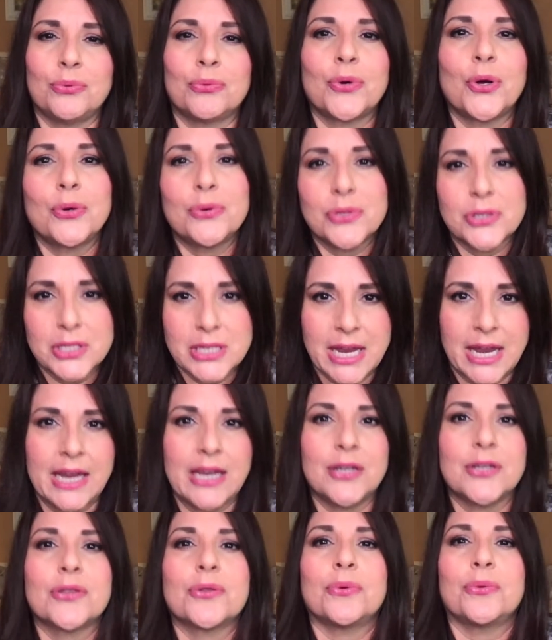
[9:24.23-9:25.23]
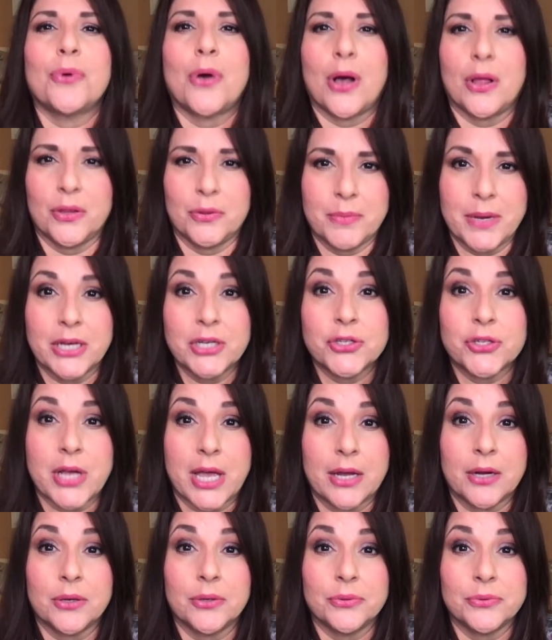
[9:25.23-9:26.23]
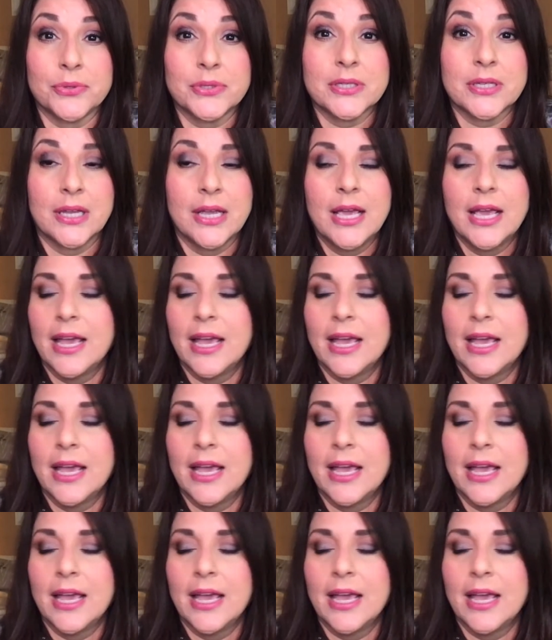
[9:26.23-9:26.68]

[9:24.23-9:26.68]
rotate through all of my shadows.